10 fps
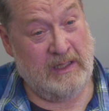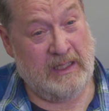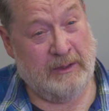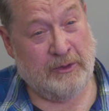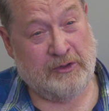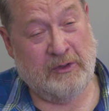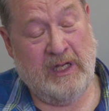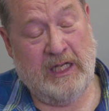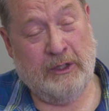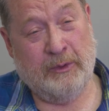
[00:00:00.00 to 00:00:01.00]
It
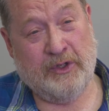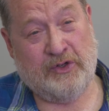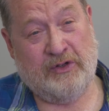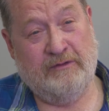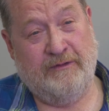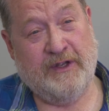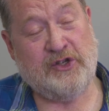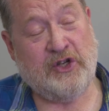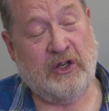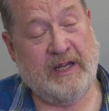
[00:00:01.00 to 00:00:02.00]
was
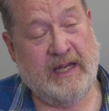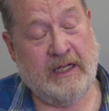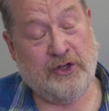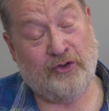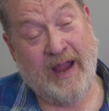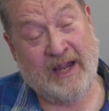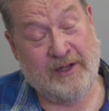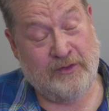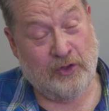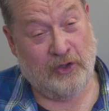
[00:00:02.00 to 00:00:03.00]
physically
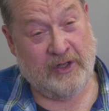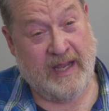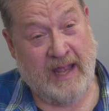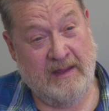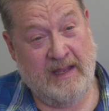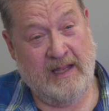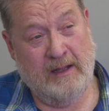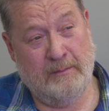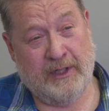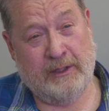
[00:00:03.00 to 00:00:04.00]
attractive to look at,
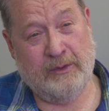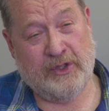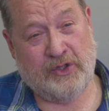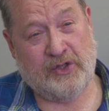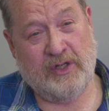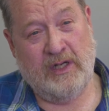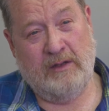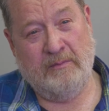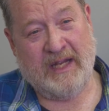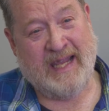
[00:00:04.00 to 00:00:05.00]
but it was
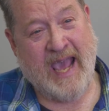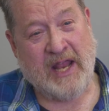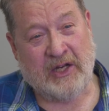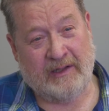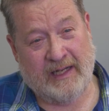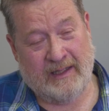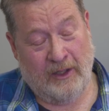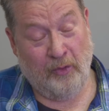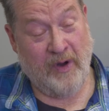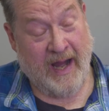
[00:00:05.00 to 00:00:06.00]
mechanically a
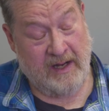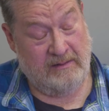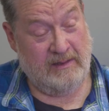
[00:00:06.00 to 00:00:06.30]
wreck.